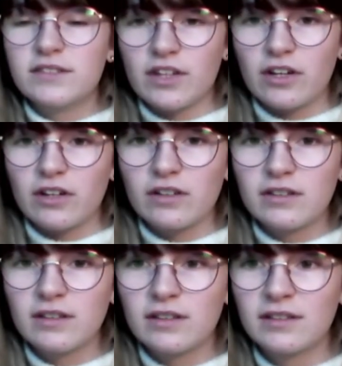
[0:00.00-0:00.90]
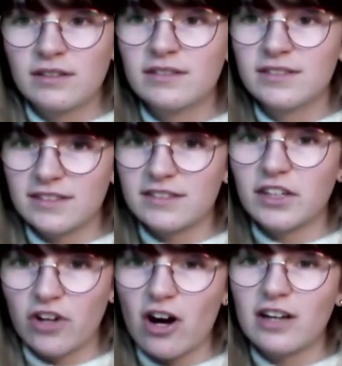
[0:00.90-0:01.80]
to
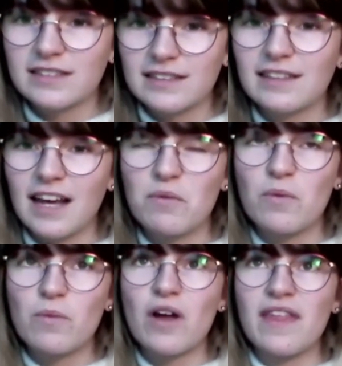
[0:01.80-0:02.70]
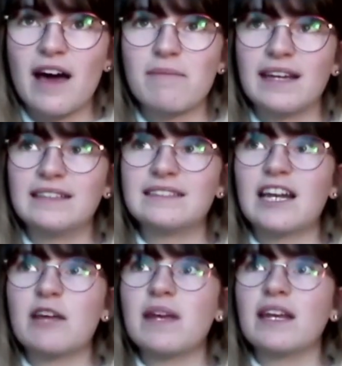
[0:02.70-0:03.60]
to God and, and what that means.
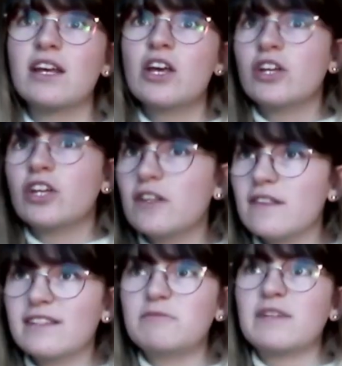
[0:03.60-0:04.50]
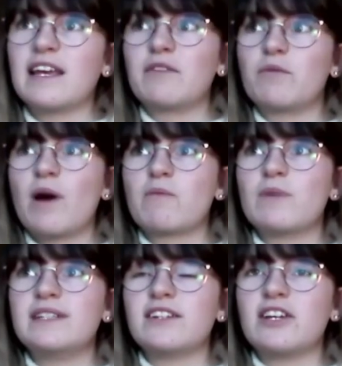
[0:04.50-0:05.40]
And I mean, youth assembly, when
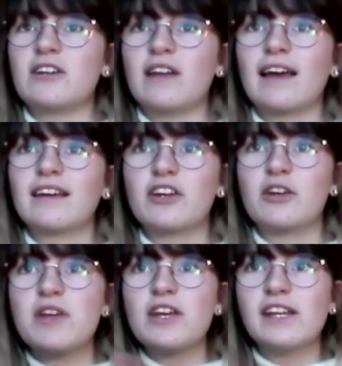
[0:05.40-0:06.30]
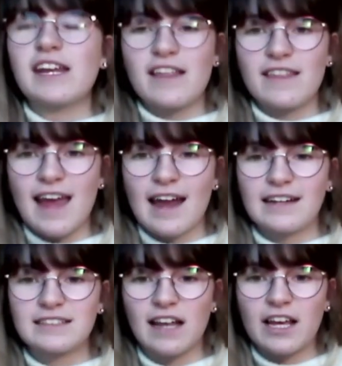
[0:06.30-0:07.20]
we do like communion at the
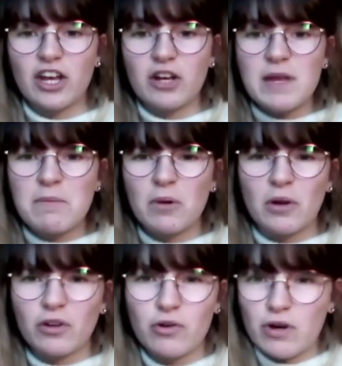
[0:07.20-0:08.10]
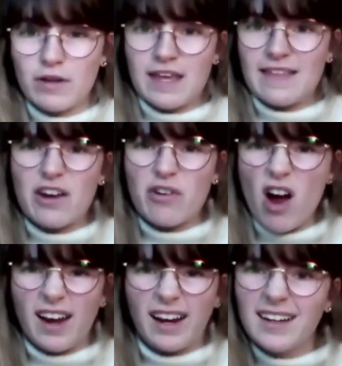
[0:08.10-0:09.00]
end, like young people, they, they
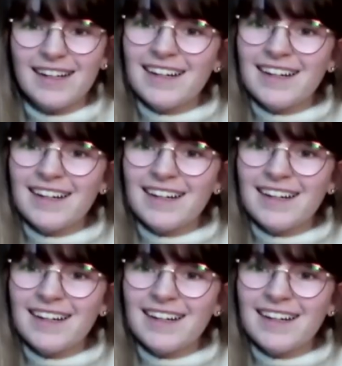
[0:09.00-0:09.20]
cry